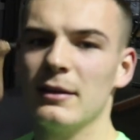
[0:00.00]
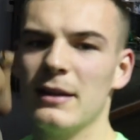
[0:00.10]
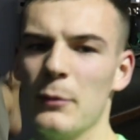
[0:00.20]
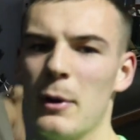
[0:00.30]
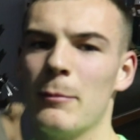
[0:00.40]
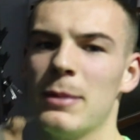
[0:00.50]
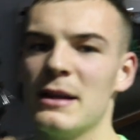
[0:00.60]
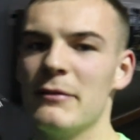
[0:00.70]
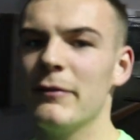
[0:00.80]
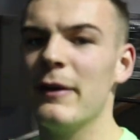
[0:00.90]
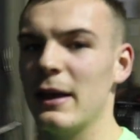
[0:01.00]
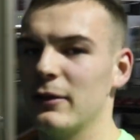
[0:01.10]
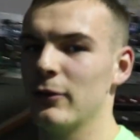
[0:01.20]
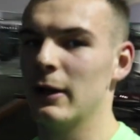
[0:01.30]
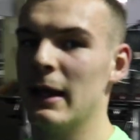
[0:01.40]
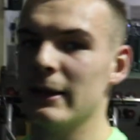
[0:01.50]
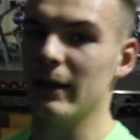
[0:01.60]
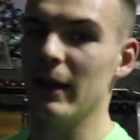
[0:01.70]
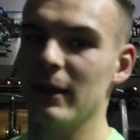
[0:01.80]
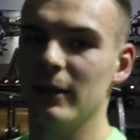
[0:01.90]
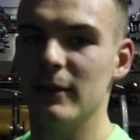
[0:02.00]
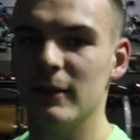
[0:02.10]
Never wear a bloody vest for a leg day.